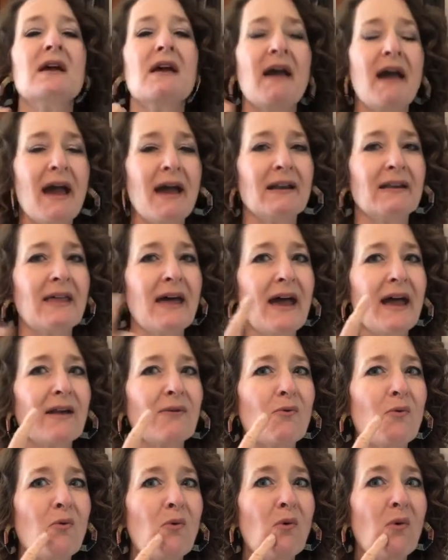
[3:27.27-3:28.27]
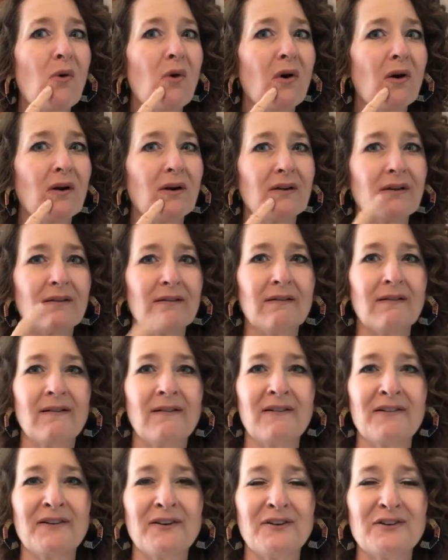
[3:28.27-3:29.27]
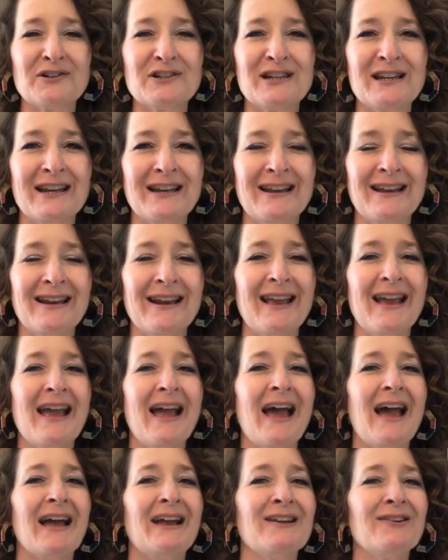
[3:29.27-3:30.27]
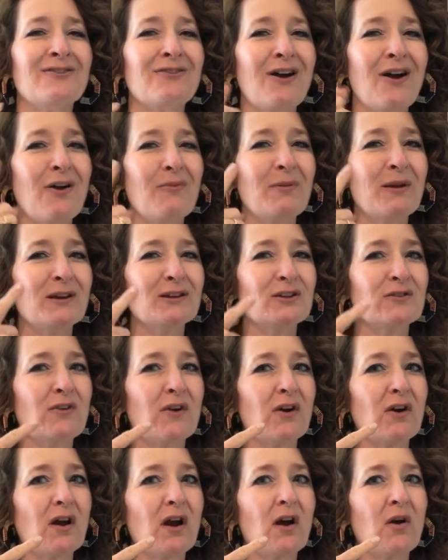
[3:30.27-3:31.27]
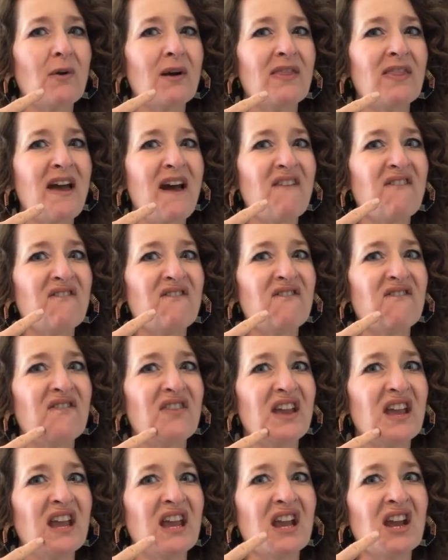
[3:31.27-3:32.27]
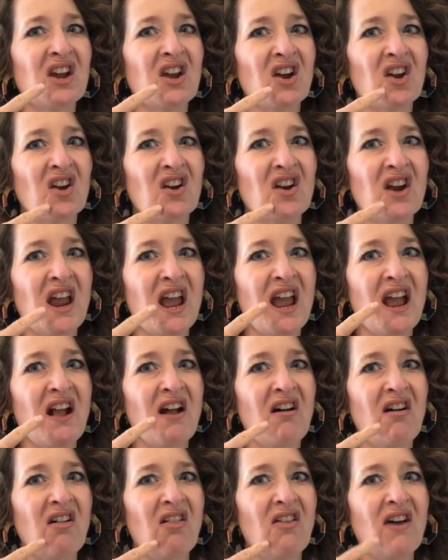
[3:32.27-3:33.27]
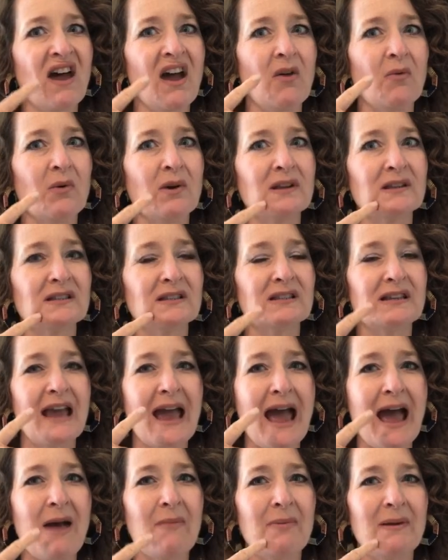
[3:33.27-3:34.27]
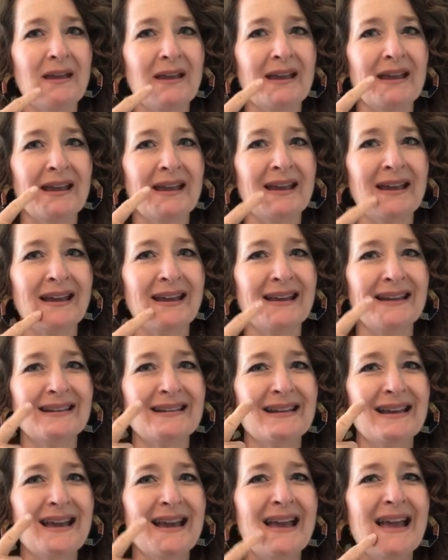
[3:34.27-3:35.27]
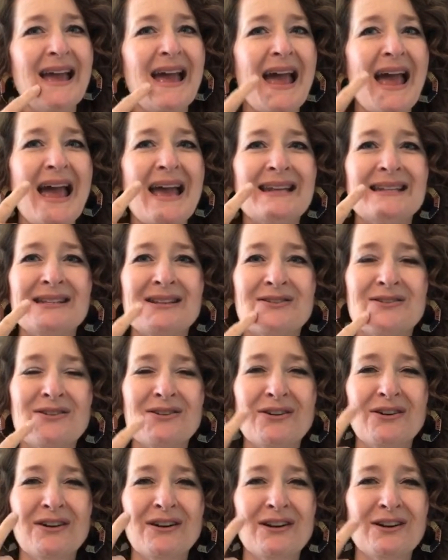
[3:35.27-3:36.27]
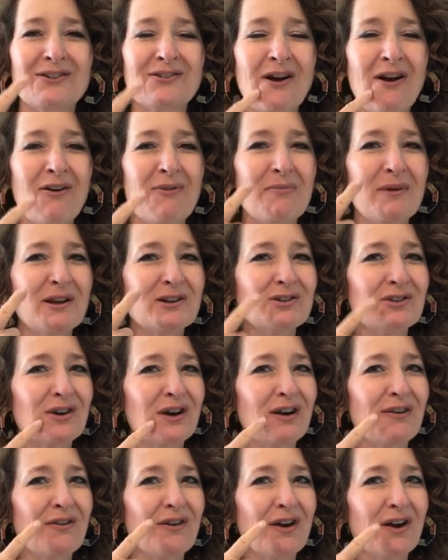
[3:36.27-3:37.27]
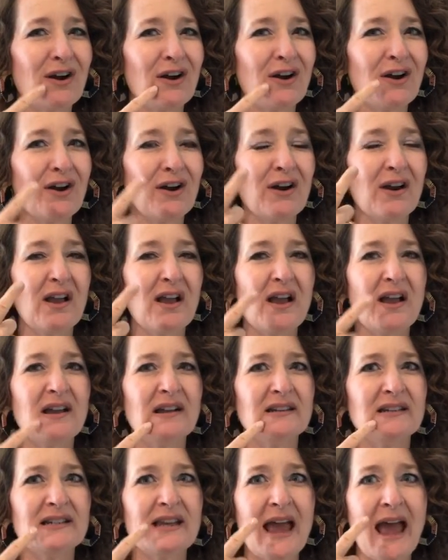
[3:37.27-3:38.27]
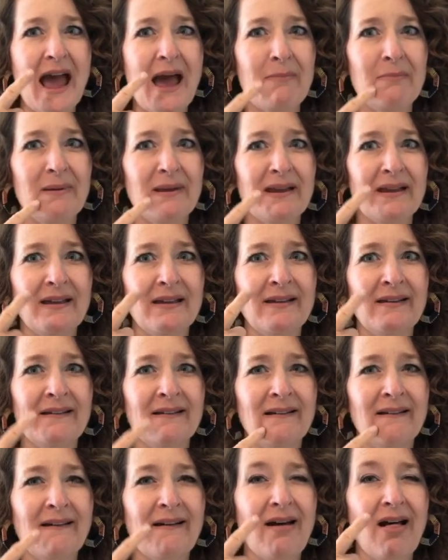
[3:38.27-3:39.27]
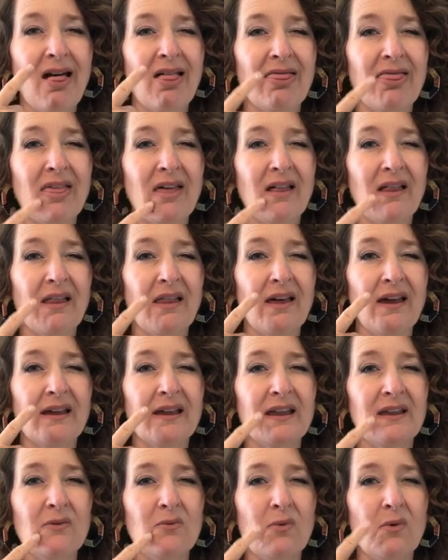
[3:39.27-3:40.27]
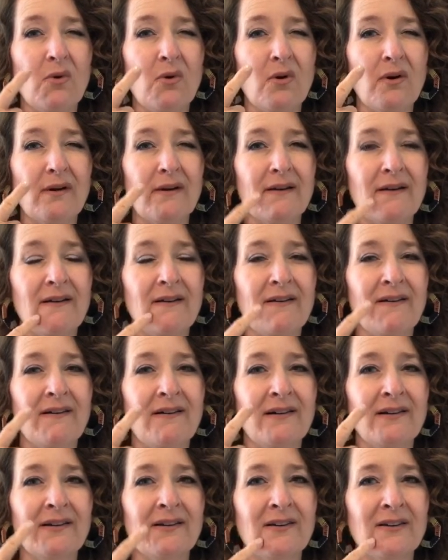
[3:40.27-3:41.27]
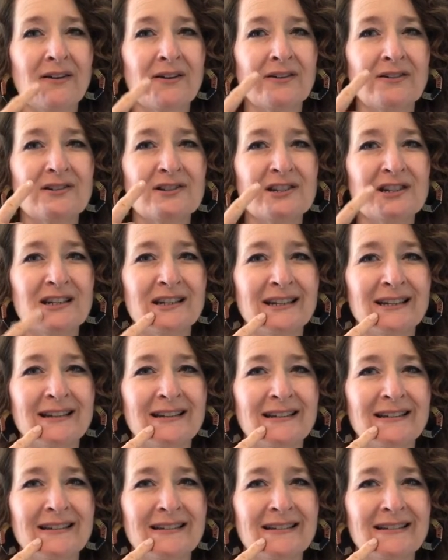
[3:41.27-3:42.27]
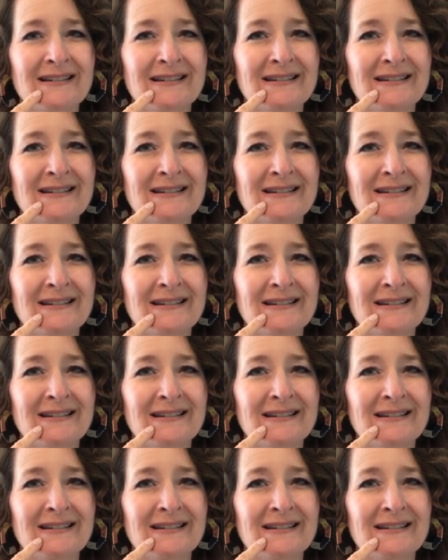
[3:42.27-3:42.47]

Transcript: and that wart on her chin, and draw a picture of her. Oh, and that fingernail that was tapping it. And so you're going to draw a picture of her tapping the lucky wart on her chin.